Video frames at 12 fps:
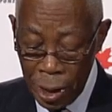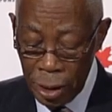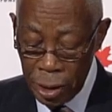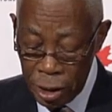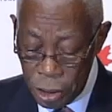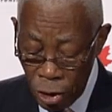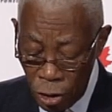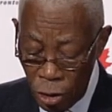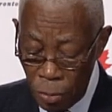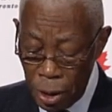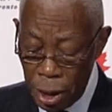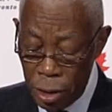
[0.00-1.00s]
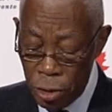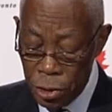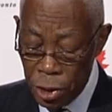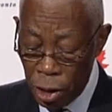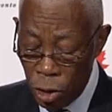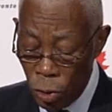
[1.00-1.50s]
determined to
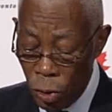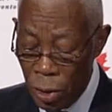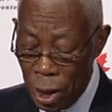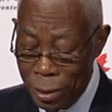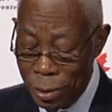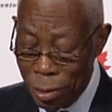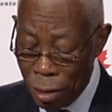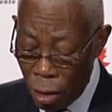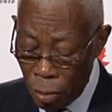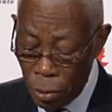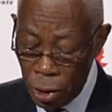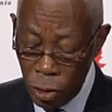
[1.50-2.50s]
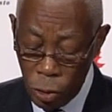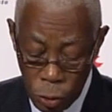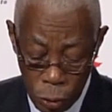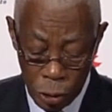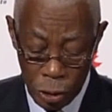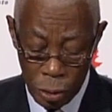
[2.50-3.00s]
secure that common
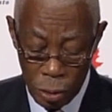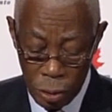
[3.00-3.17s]
good